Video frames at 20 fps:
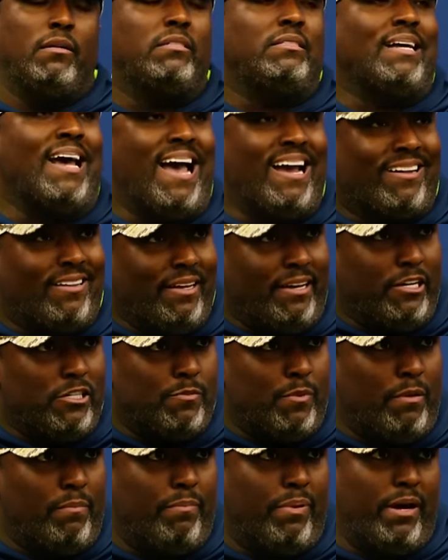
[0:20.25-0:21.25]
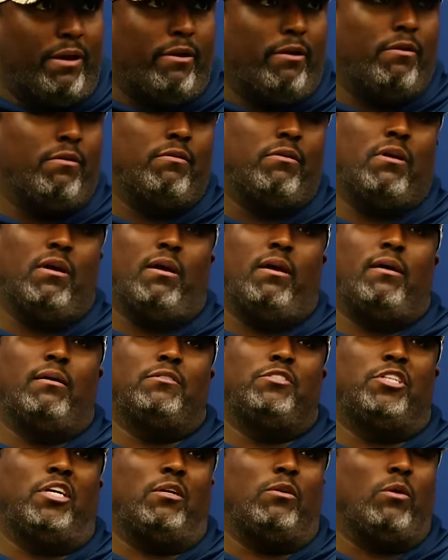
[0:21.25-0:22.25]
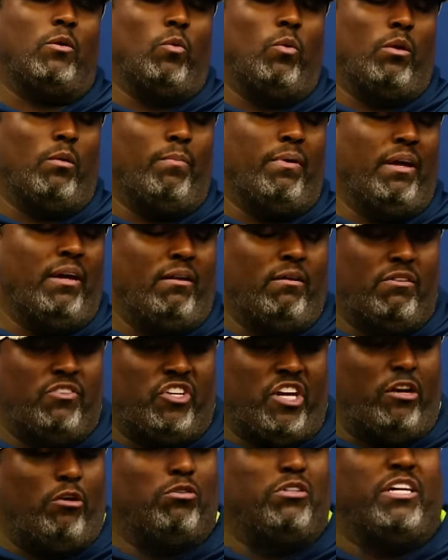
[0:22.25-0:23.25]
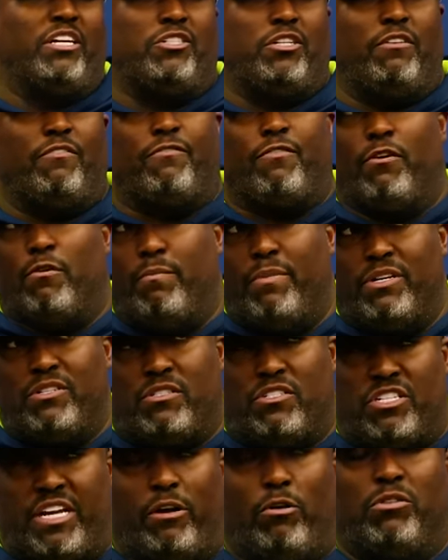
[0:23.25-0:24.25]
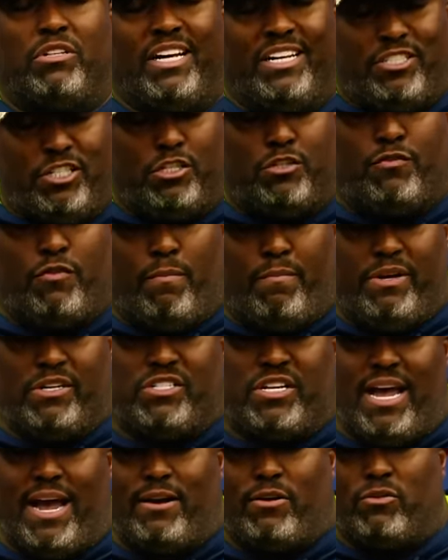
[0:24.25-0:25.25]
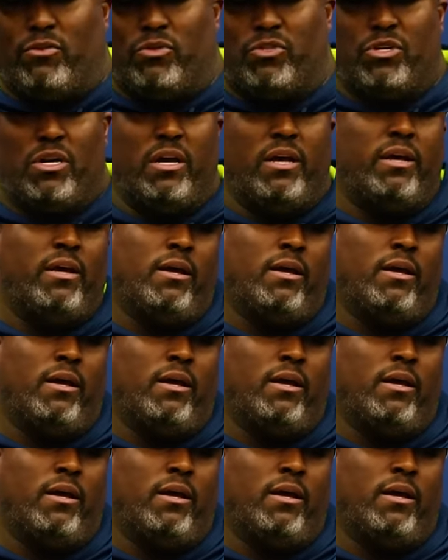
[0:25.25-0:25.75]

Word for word: Tackling has been better. Uh, generally, we want to be in single digit for missed single digits for missed tackles.